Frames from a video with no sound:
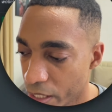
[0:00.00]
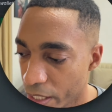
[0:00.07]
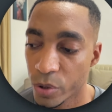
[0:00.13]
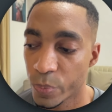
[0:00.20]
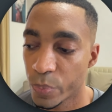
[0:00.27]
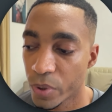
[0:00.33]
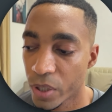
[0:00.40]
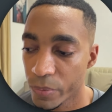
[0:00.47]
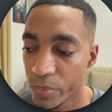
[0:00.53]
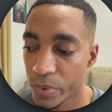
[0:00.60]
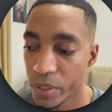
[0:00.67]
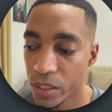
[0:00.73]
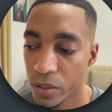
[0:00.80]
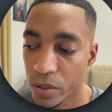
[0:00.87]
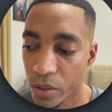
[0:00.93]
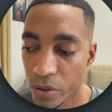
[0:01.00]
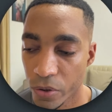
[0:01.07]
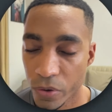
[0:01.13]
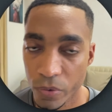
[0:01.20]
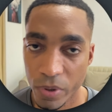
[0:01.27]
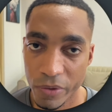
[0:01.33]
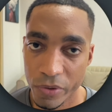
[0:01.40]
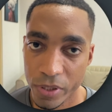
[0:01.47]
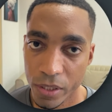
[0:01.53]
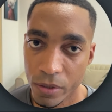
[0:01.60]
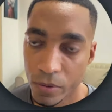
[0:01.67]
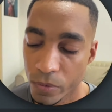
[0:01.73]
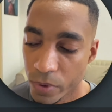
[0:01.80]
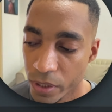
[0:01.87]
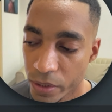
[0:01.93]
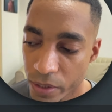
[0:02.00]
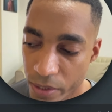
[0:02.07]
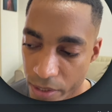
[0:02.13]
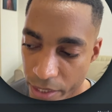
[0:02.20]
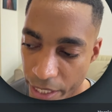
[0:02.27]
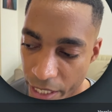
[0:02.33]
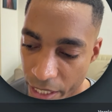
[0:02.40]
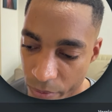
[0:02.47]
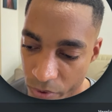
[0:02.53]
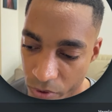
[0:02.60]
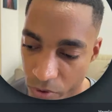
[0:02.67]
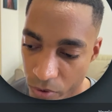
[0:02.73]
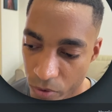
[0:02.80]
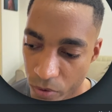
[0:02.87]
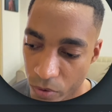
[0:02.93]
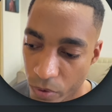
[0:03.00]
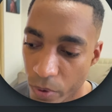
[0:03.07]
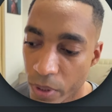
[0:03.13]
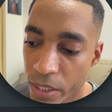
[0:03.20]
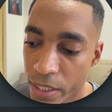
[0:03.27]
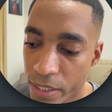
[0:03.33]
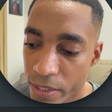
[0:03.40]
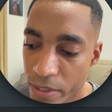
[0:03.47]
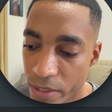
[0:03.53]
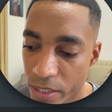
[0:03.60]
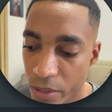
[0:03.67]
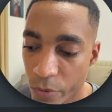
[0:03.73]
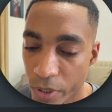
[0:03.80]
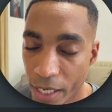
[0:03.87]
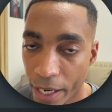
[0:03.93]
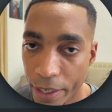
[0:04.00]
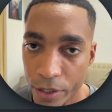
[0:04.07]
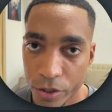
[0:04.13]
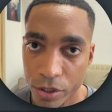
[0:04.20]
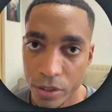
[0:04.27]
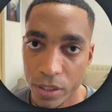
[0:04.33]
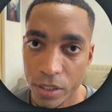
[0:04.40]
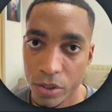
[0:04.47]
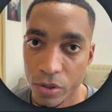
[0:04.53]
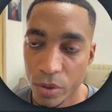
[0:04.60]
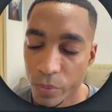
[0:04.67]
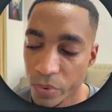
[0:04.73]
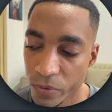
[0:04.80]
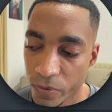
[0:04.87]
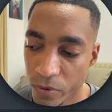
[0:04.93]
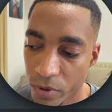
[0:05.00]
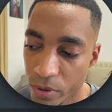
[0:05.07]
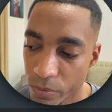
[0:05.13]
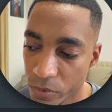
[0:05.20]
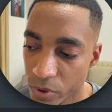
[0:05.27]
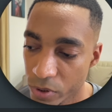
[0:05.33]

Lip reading: You should probably go through every single one of these tabs to see what action that you can perform,